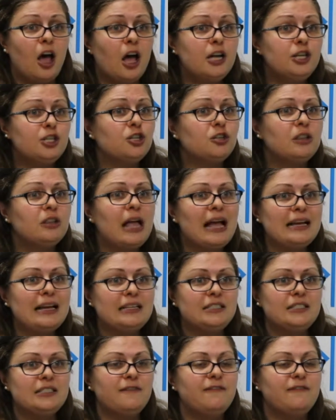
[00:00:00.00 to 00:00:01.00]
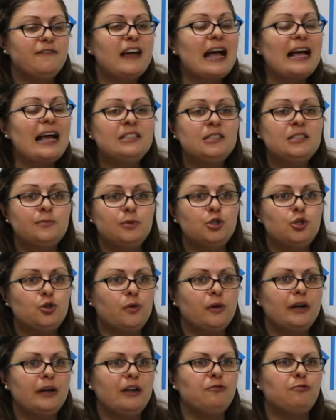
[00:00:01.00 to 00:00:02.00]
underlies the vast
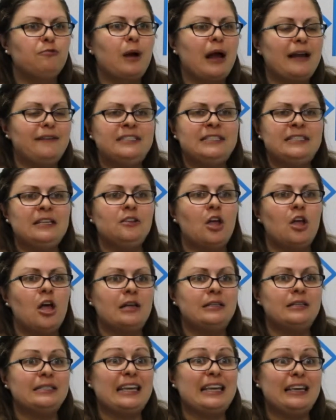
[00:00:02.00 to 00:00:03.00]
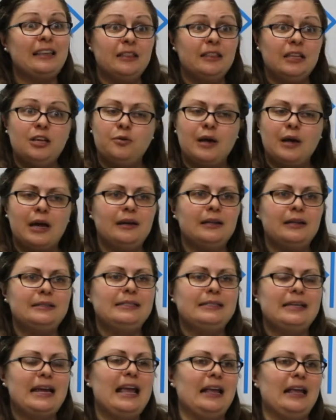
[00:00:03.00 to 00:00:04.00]
majority of privacy laws in the
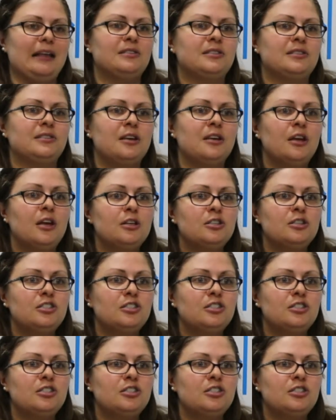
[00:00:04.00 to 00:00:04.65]
United States.